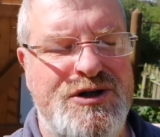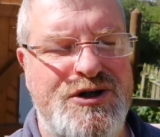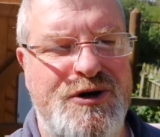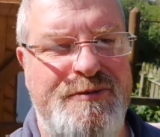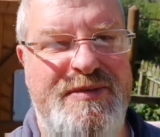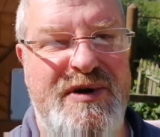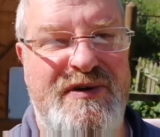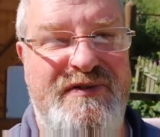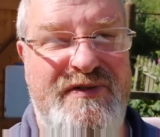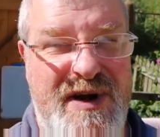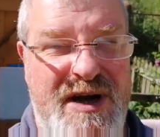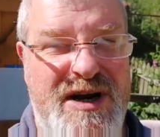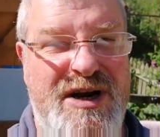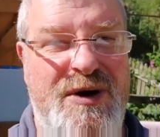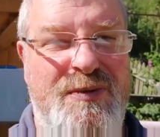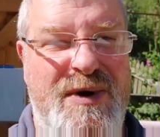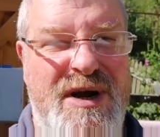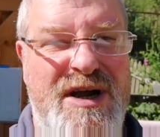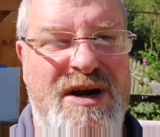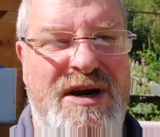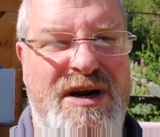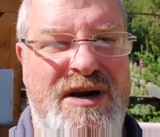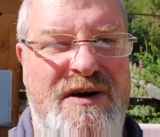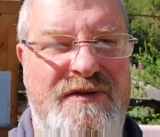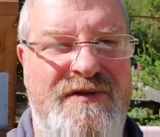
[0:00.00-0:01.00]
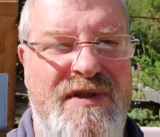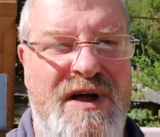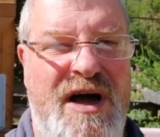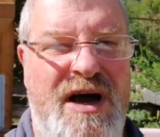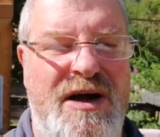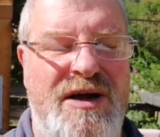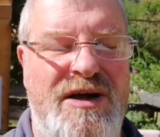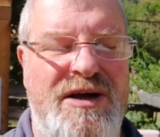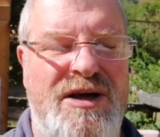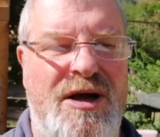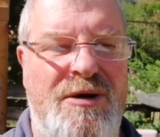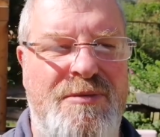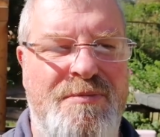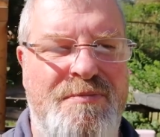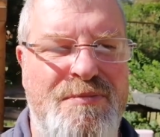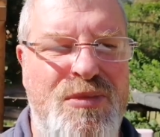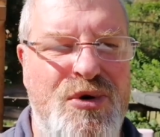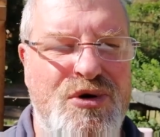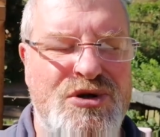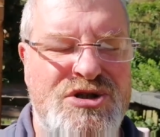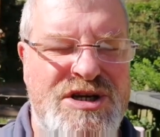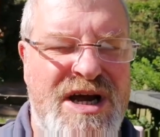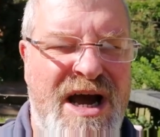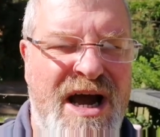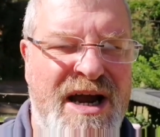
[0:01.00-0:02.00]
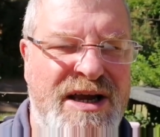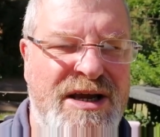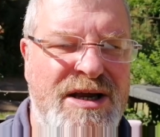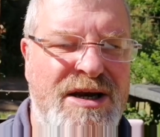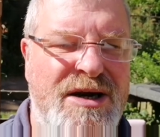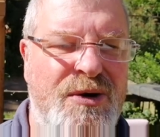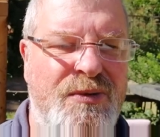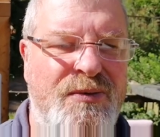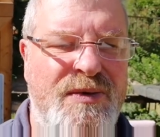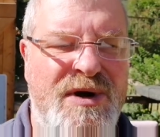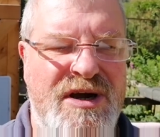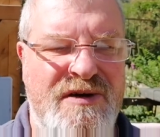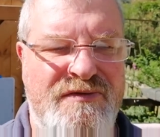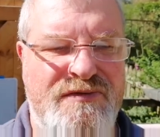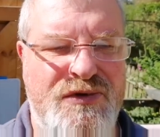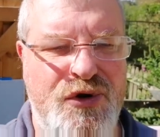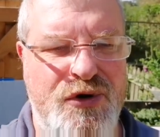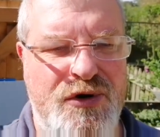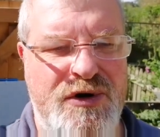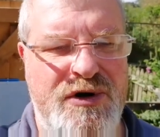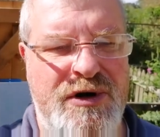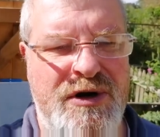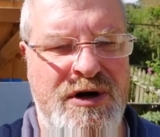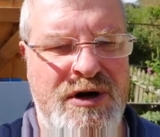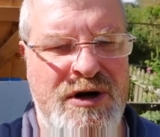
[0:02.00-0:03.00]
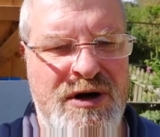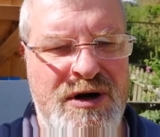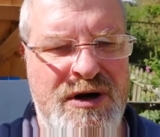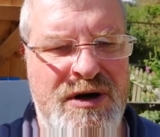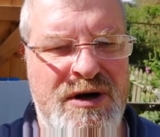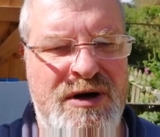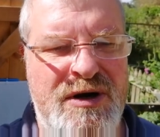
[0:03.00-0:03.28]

So be very wary of that. Your most accurate way of doing